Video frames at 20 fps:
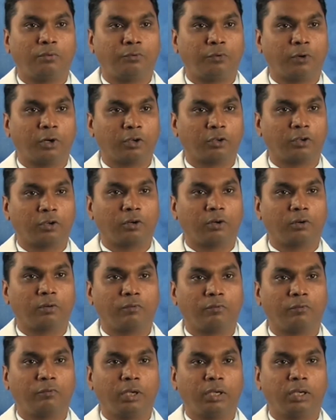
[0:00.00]
Further,
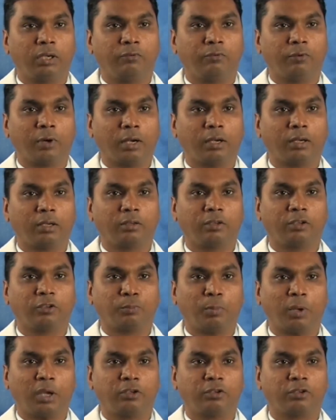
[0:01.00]
we divided
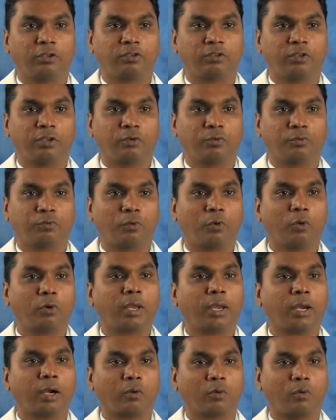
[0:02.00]
these patients into four
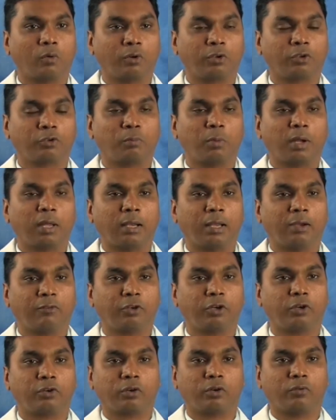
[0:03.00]
categories by
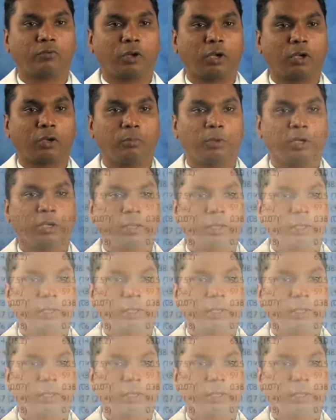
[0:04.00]
left atrial volume